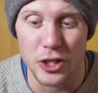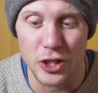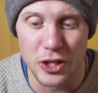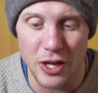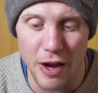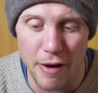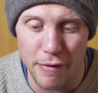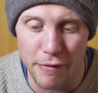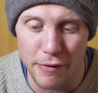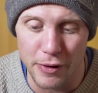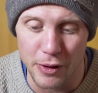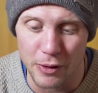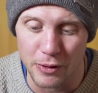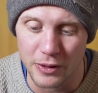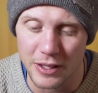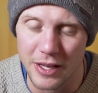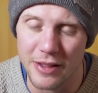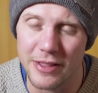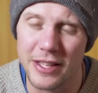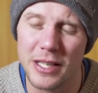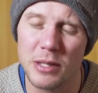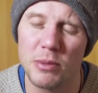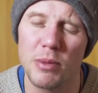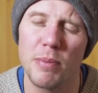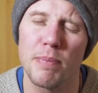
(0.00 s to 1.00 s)
Sheffield,
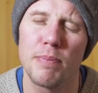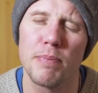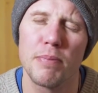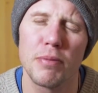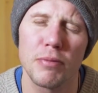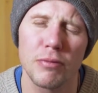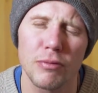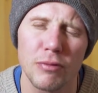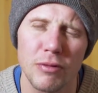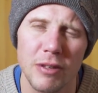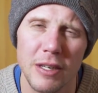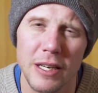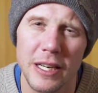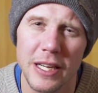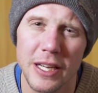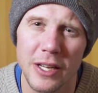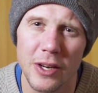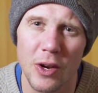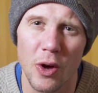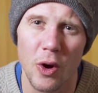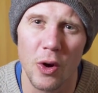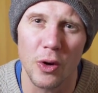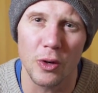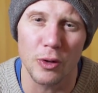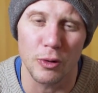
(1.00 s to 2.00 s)
and these were
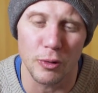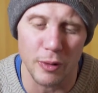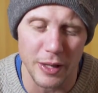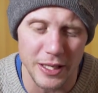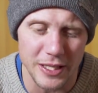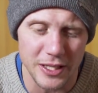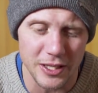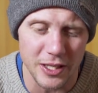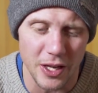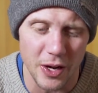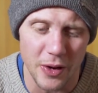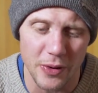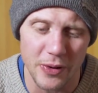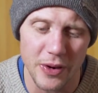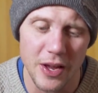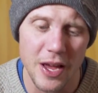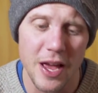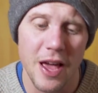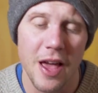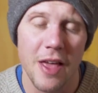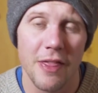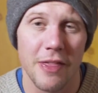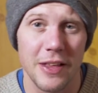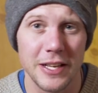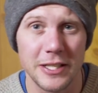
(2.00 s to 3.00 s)
brilliant on gritstone.
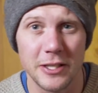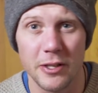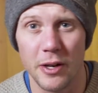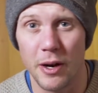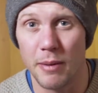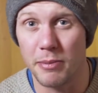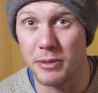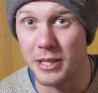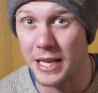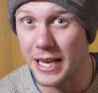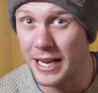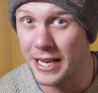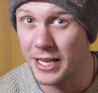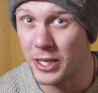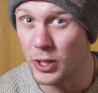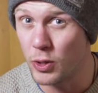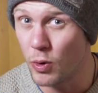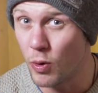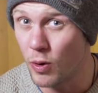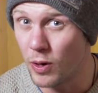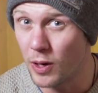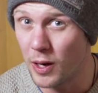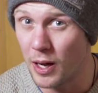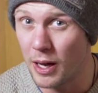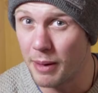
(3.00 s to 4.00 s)
They stood up to
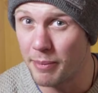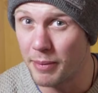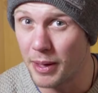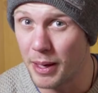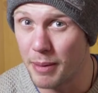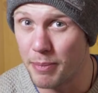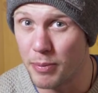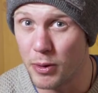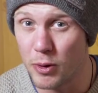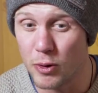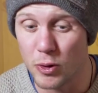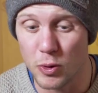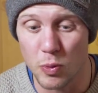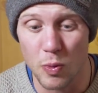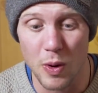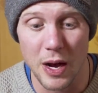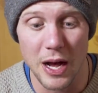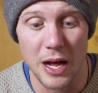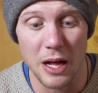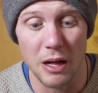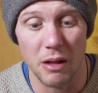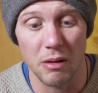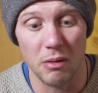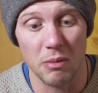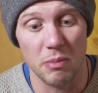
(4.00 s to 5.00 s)
indoor climbing abuse
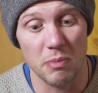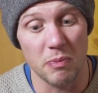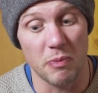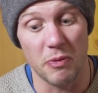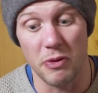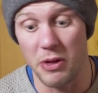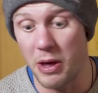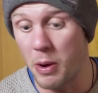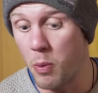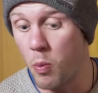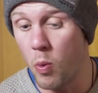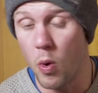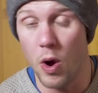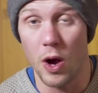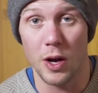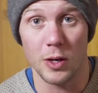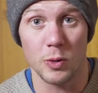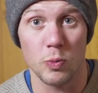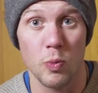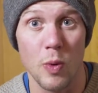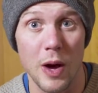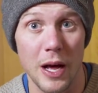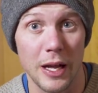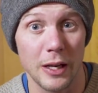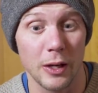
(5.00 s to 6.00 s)
well. They worked
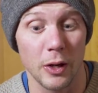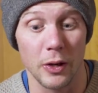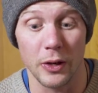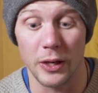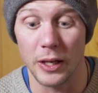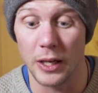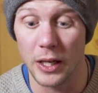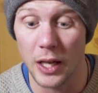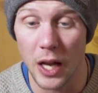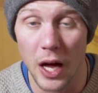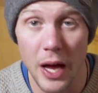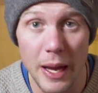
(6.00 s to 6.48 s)
well on